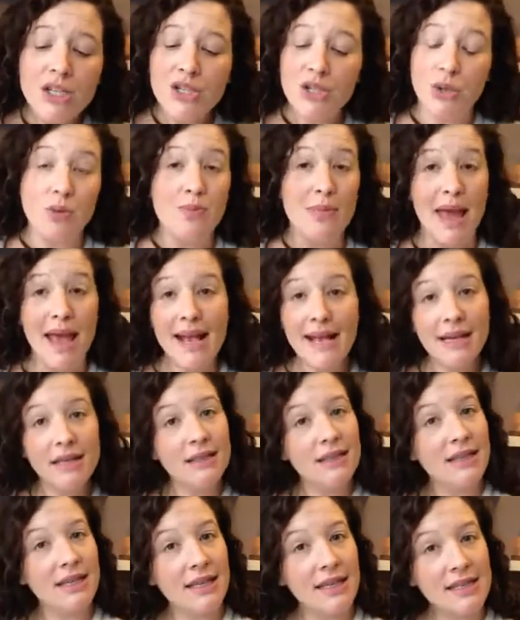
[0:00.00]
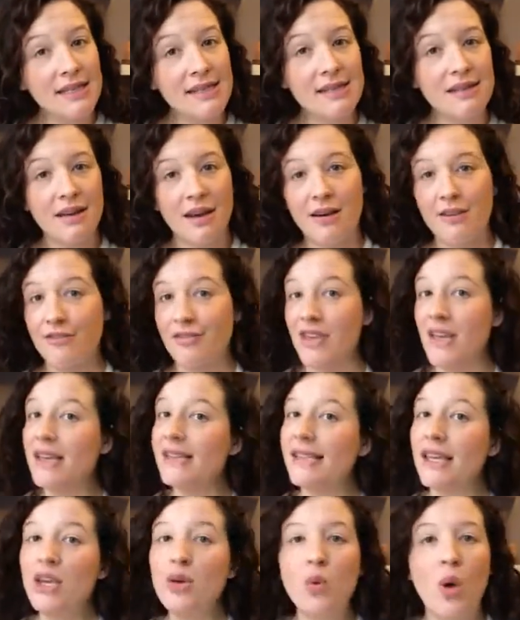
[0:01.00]
to make a list of
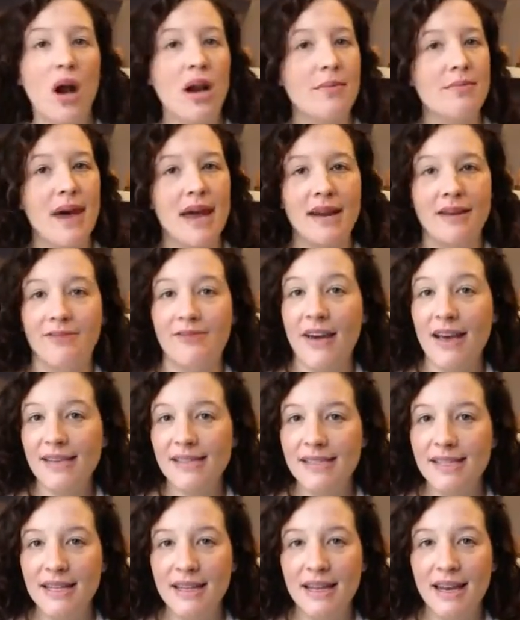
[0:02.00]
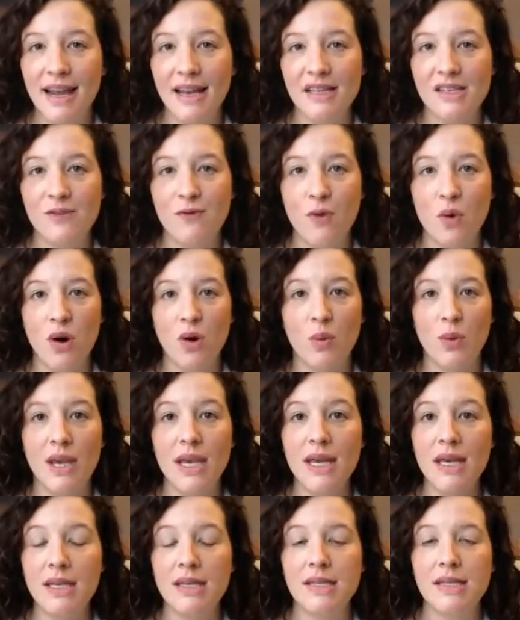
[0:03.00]
things that you want to manifest in the next four
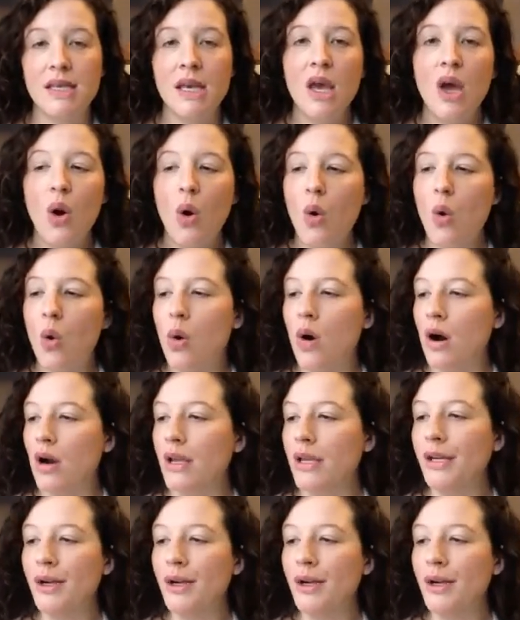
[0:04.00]
weeks or,